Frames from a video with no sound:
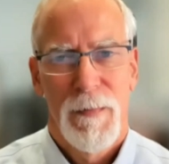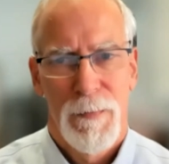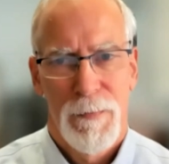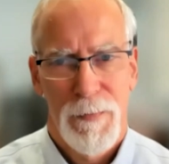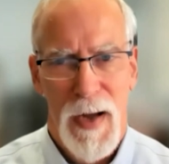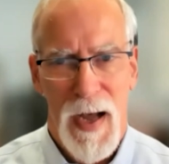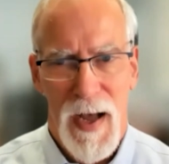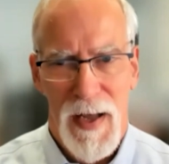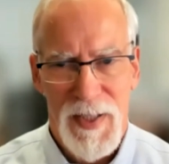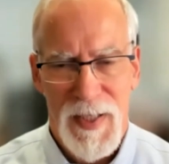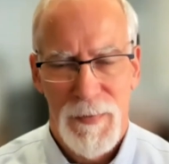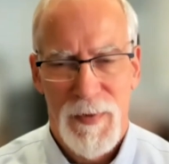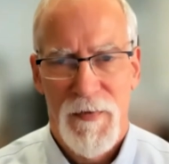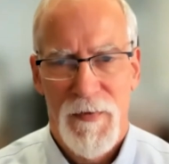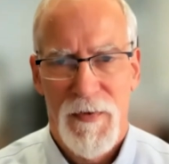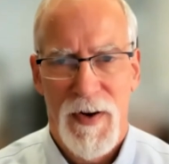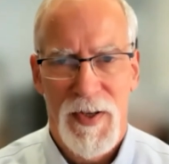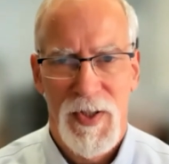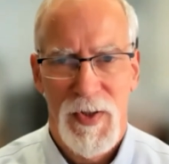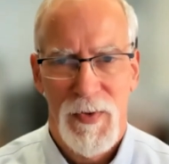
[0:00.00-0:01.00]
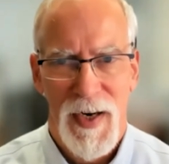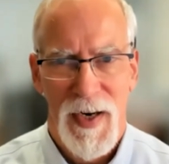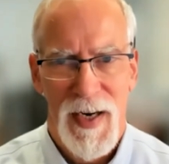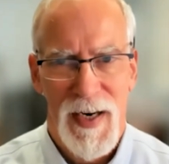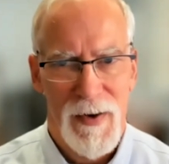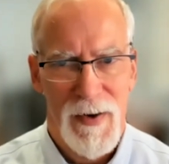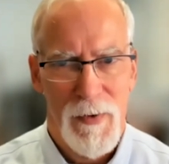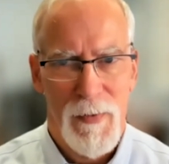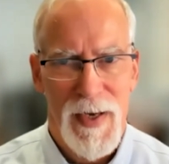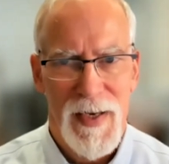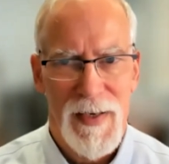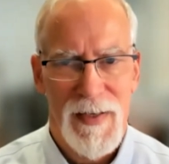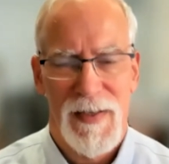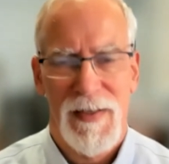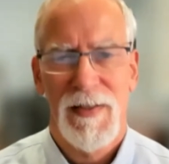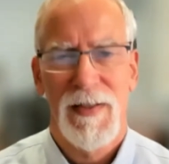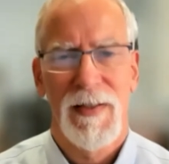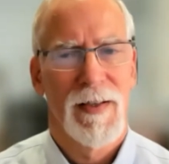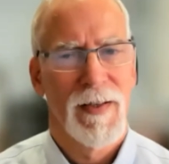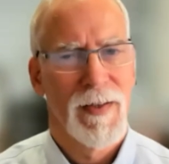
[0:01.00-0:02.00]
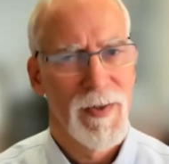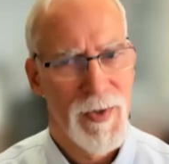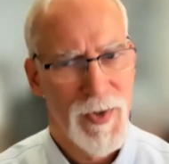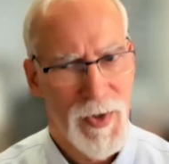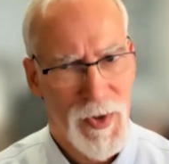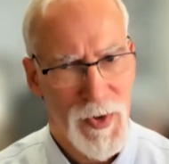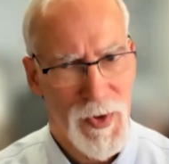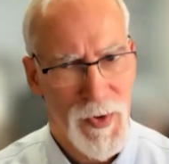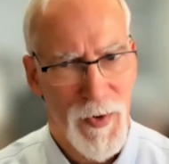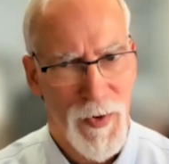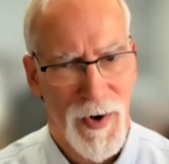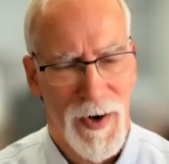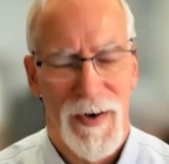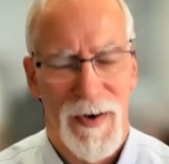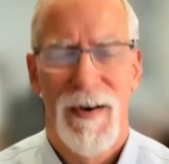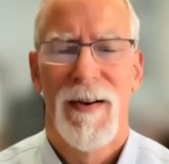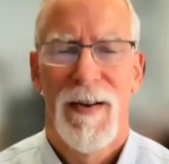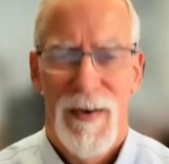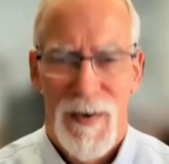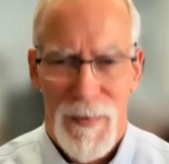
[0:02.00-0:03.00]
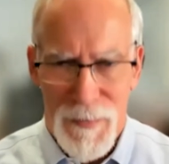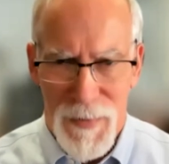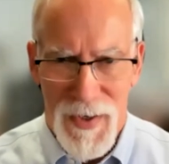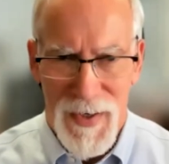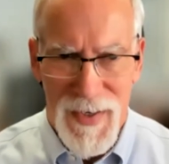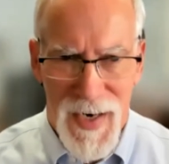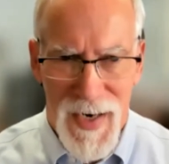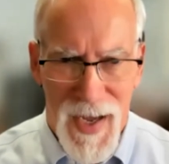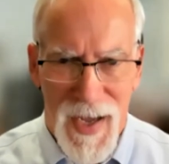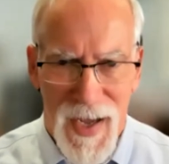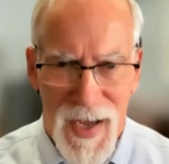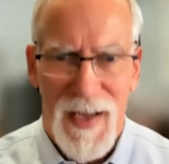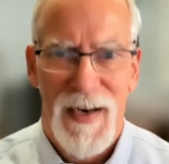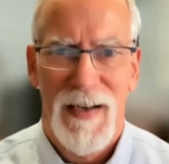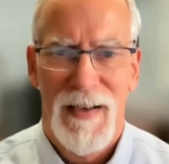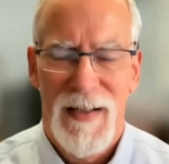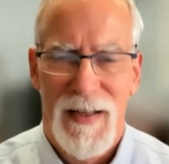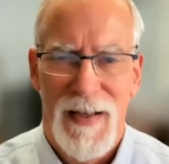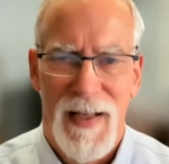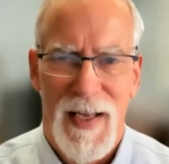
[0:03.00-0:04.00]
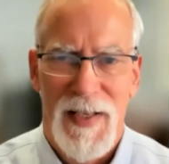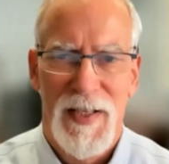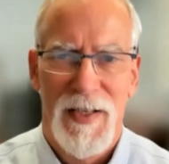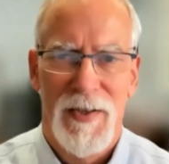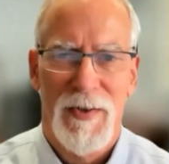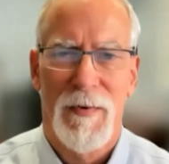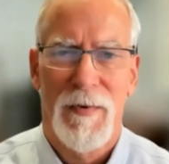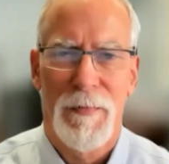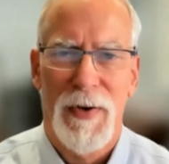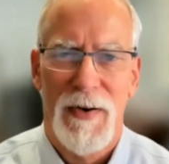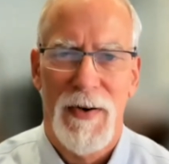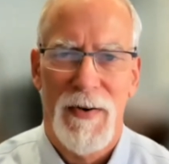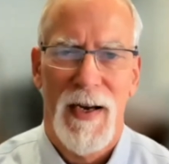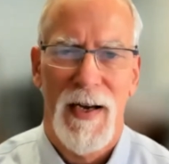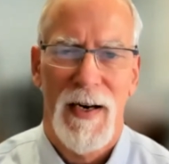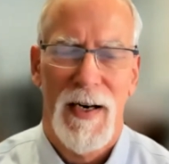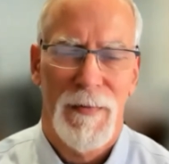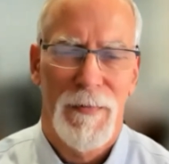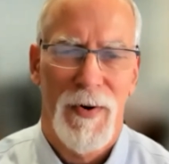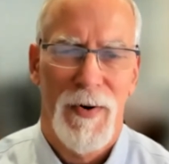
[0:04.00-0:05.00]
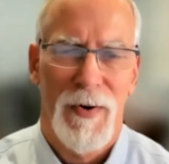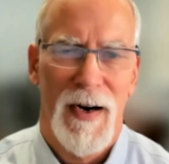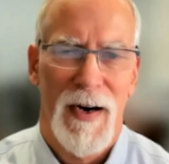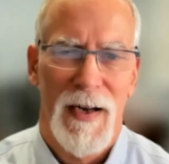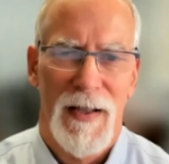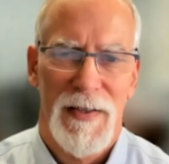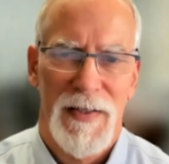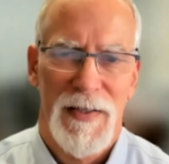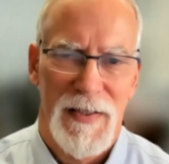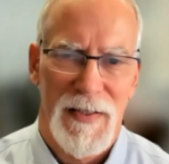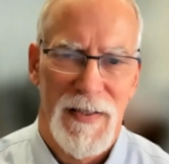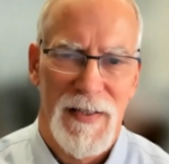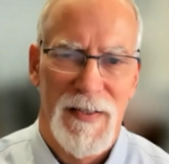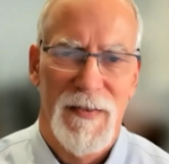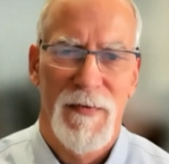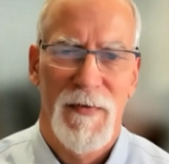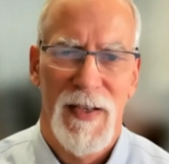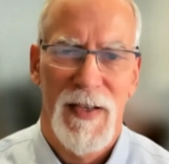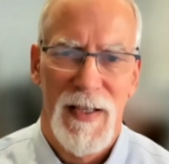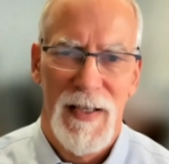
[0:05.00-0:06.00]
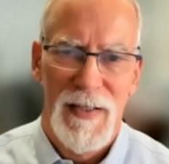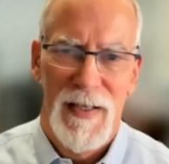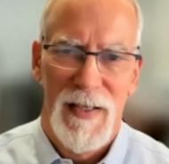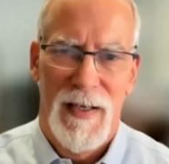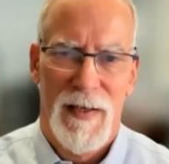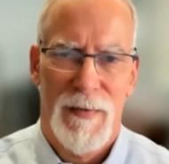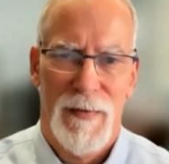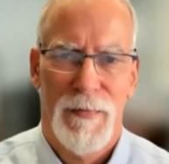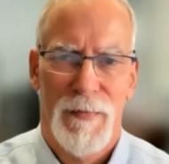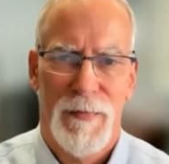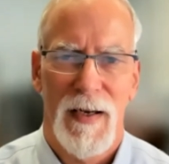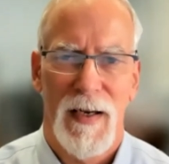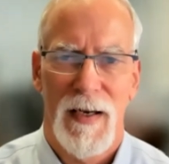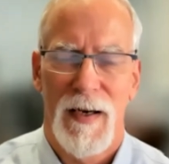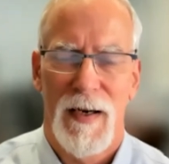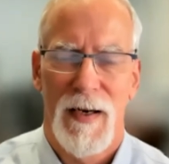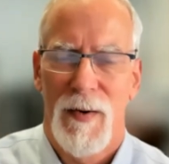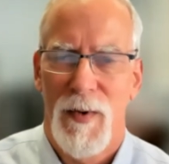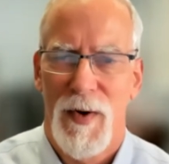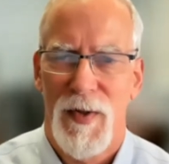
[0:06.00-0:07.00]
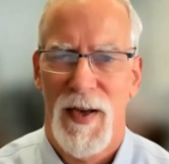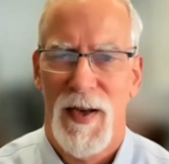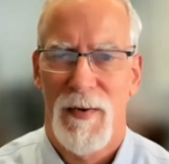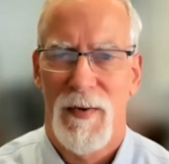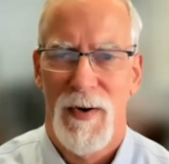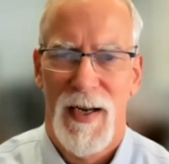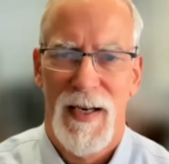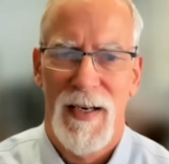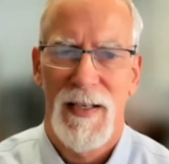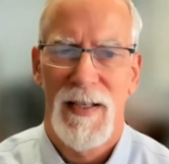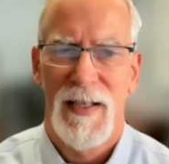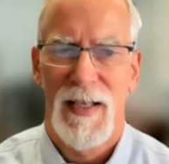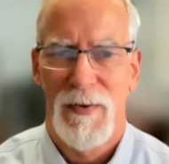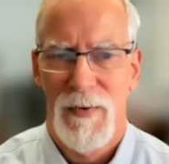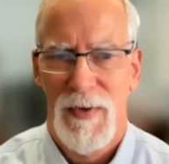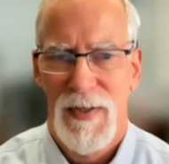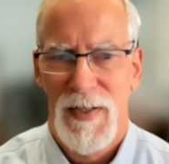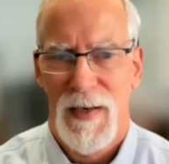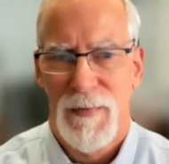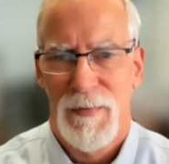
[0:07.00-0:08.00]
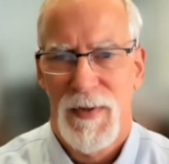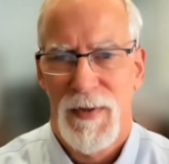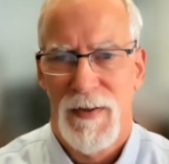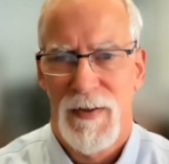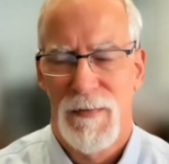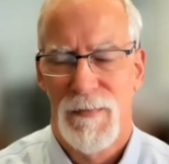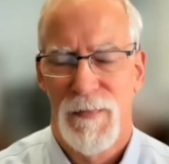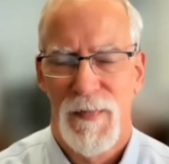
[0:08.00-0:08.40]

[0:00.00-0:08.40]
Possible fluctuating weakness, sure, but not a classical periodic paralysis phenotype uh, with a ryanodine receptor